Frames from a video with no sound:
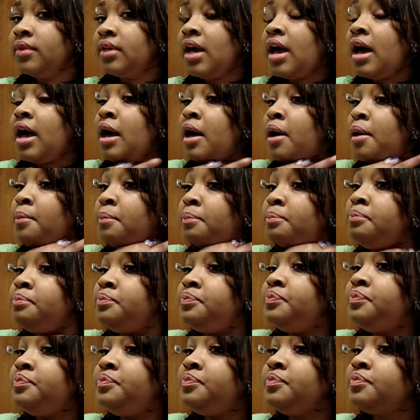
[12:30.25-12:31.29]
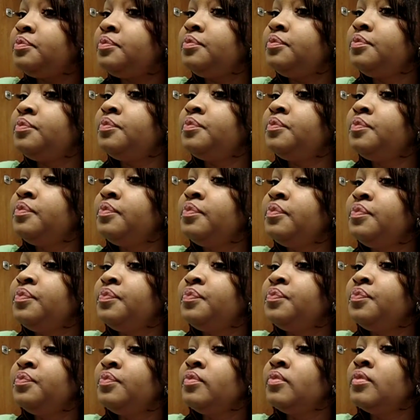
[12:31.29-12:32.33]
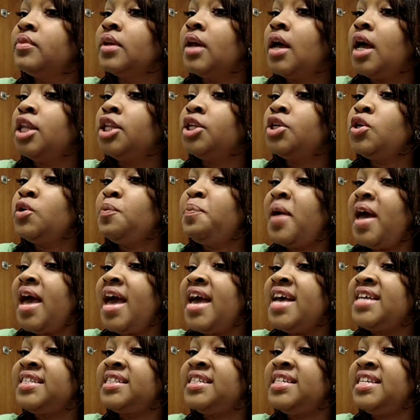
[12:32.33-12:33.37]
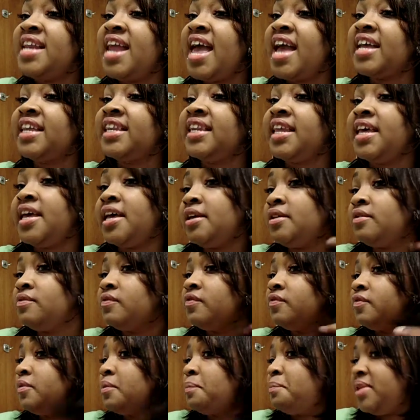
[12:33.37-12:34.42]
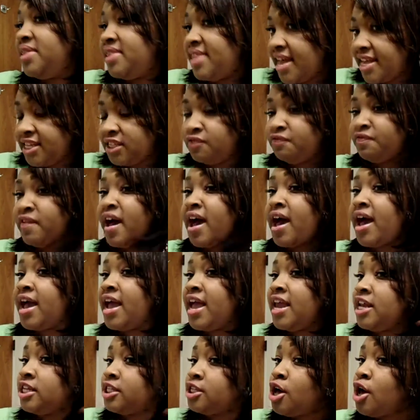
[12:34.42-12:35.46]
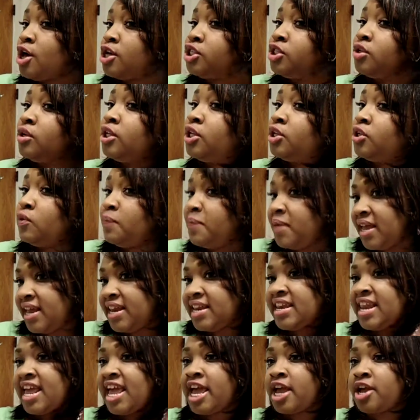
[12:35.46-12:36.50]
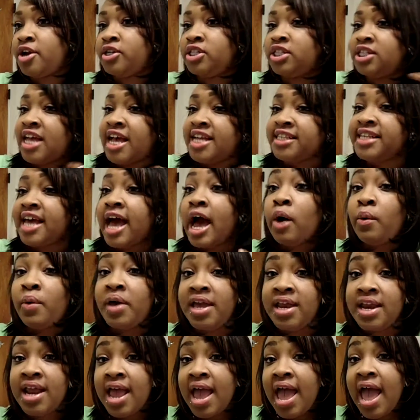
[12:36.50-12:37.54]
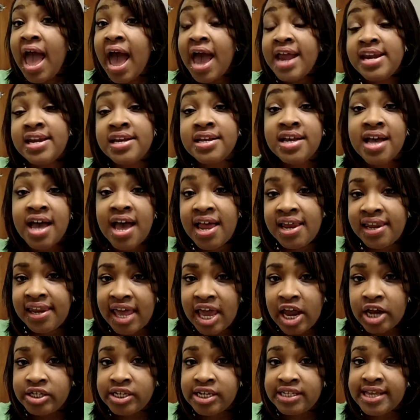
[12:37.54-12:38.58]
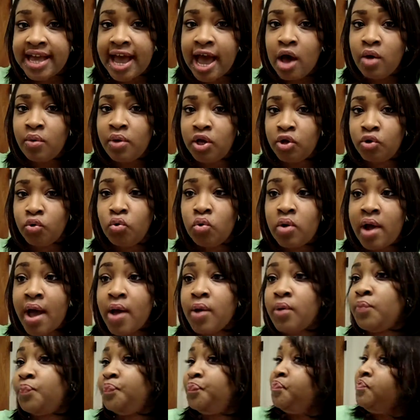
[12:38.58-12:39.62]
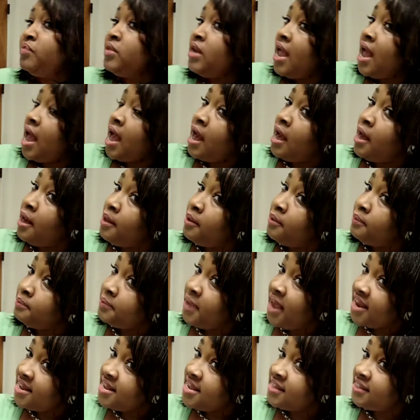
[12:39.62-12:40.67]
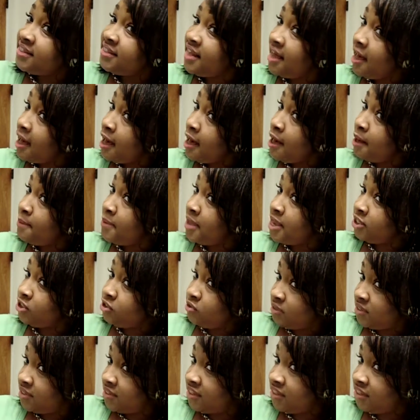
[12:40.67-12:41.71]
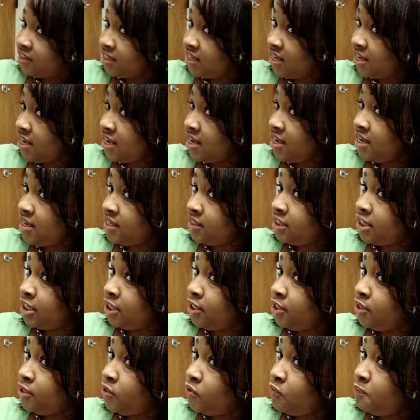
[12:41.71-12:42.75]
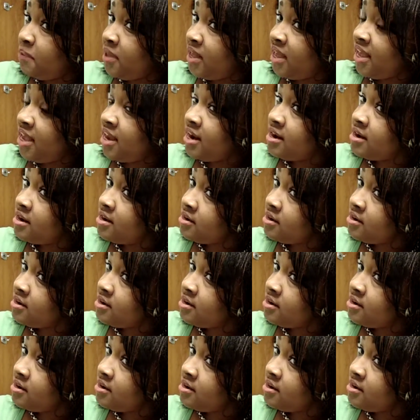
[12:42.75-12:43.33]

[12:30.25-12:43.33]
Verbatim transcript: um, a little past neck length, but that's fine. It's also a little bit in layers. That's how it, I didn't cut layers, that's how it grew out. Um, at the top, as you can see, it's a little bit